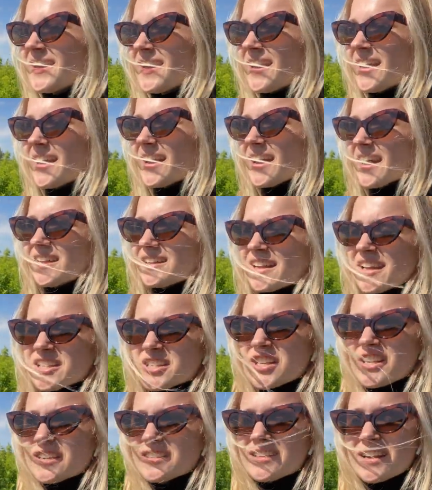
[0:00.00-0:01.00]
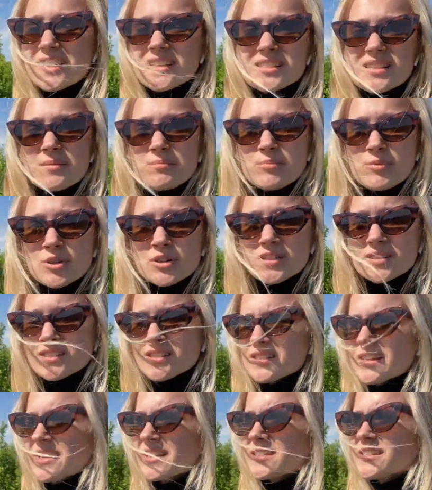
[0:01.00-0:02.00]
and actually there are some poison
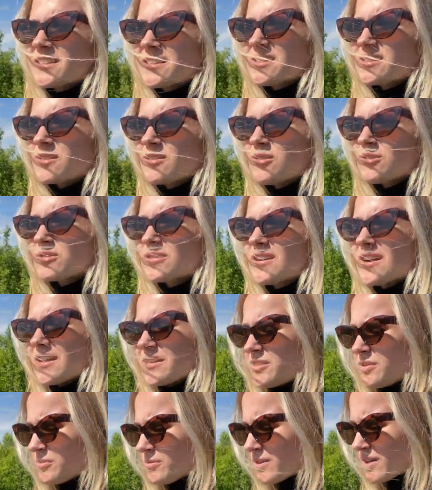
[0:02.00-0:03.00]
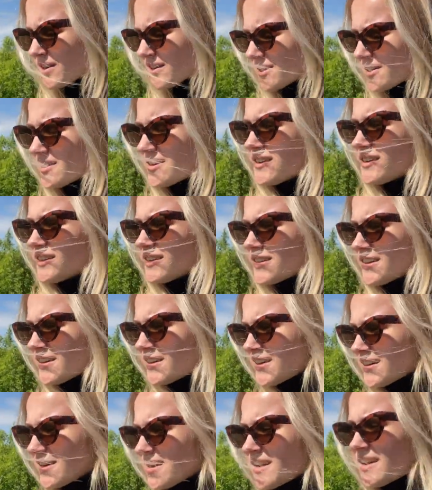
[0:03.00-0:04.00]
snakes it's called gaduka
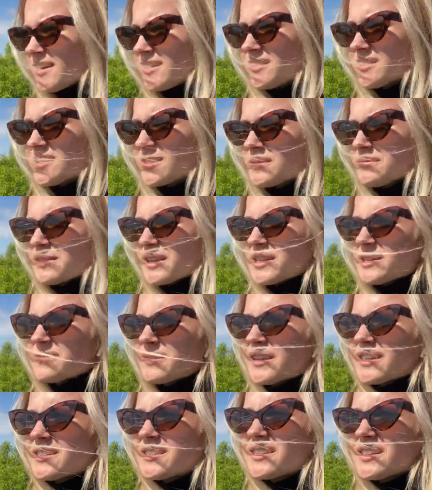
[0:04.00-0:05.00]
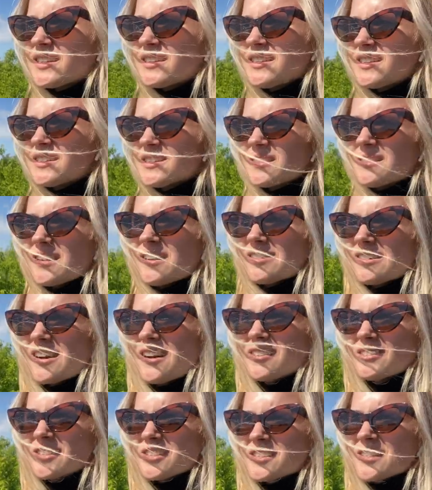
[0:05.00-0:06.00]
and sometimes we can see this in our
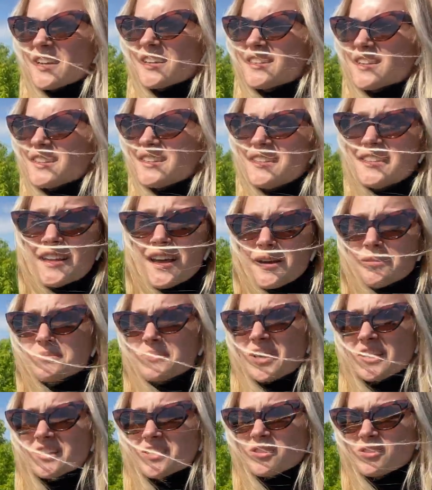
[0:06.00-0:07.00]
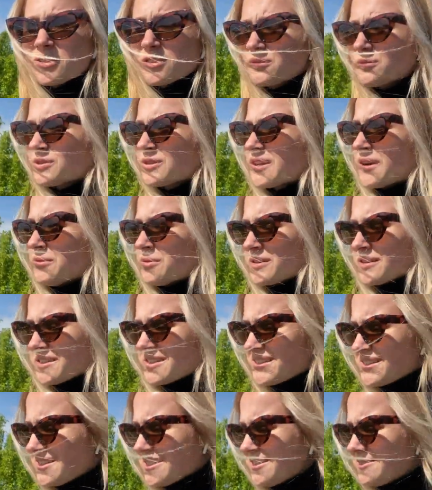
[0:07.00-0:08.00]
countryside and damn that's not what i want to
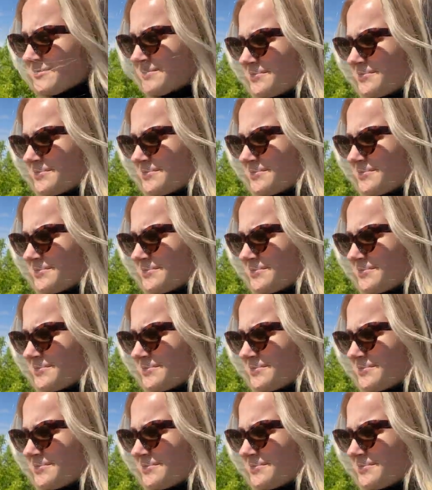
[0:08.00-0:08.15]
see